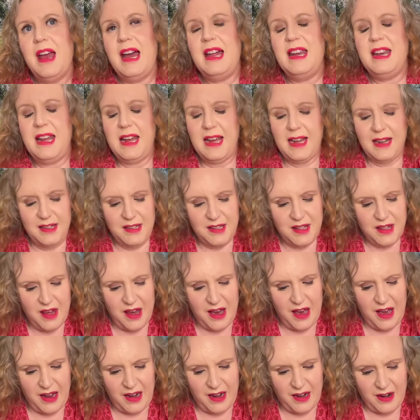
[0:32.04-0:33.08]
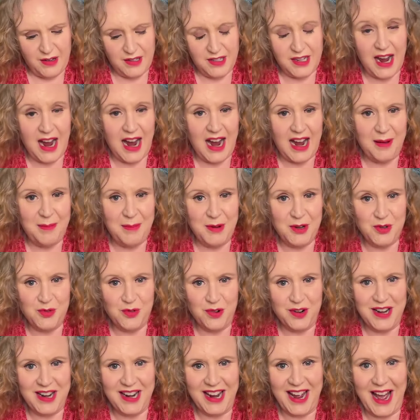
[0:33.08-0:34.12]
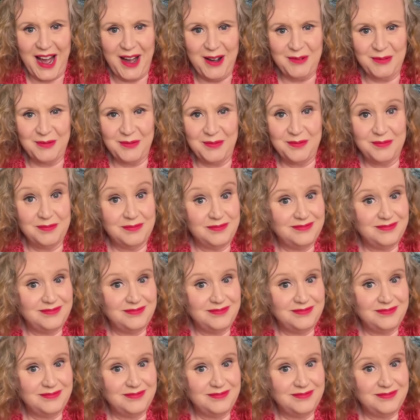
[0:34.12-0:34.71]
And it is that time is running out.